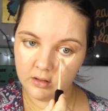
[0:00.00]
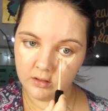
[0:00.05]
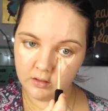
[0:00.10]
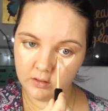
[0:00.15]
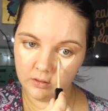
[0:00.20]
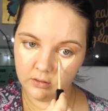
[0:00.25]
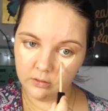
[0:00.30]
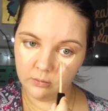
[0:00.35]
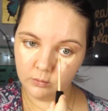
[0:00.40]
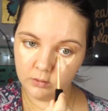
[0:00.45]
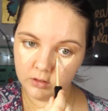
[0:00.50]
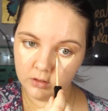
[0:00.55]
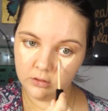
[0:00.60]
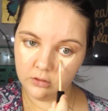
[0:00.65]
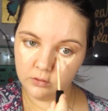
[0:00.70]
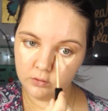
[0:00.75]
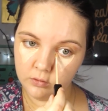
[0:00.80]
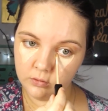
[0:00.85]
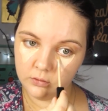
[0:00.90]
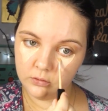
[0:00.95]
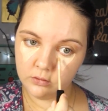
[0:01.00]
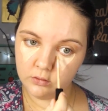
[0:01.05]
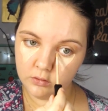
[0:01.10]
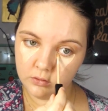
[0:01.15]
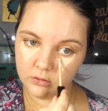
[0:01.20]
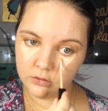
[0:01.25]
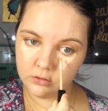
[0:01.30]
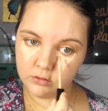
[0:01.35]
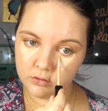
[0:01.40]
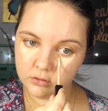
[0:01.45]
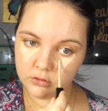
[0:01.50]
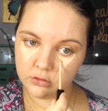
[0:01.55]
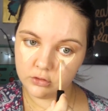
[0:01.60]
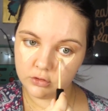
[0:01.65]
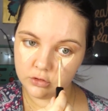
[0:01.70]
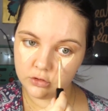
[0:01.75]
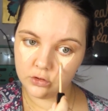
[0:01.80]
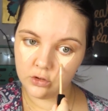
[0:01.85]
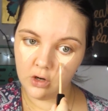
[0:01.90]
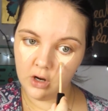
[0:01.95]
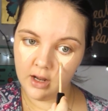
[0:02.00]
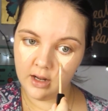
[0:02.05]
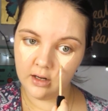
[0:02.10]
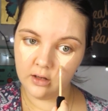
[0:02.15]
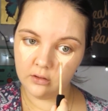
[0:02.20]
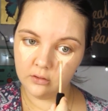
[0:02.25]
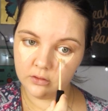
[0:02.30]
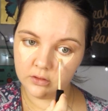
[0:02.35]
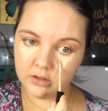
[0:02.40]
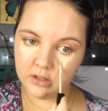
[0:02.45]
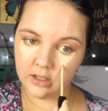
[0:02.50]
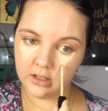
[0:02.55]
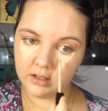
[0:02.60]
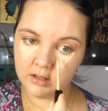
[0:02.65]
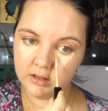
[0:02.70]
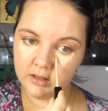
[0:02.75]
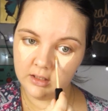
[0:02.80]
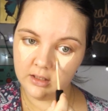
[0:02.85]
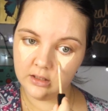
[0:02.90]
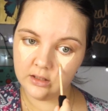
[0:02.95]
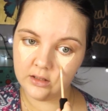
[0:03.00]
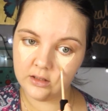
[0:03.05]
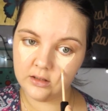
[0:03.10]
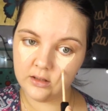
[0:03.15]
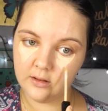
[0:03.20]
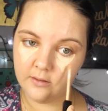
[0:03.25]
So you want to do triangles like this,